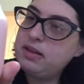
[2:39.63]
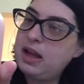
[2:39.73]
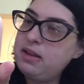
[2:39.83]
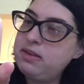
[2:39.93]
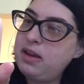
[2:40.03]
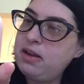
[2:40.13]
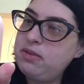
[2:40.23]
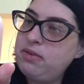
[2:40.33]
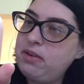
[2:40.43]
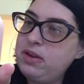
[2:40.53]
That
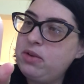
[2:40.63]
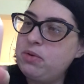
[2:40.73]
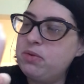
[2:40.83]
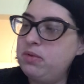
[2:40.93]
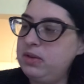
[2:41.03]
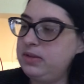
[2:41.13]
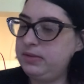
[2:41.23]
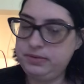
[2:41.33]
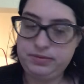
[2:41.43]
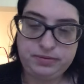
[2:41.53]
sounds very cool.
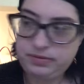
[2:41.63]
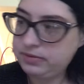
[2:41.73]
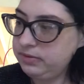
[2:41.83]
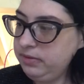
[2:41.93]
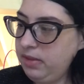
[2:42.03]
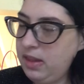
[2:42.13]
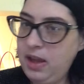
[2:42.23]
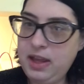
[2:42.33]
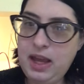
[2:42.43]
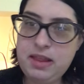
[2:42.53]

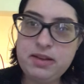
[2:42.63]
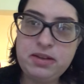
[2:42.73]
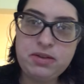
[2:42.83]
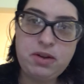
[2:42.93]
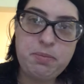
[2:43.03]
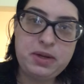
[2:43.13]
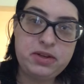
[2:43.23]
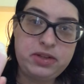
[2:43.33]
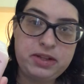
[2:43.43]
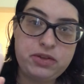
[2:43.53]
Again, this is good
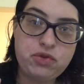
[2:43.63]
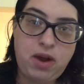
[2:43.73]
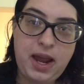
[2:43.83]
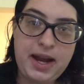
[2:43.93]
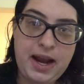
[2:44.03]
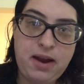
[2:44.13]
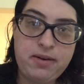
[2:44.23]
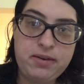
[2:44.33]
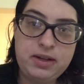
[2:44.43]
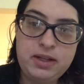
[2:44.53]
because you get to try it
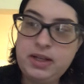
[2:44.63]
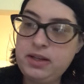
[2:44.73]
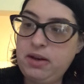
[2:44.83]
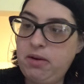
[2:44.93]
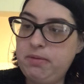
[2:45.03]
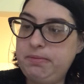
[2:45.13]
out, you know,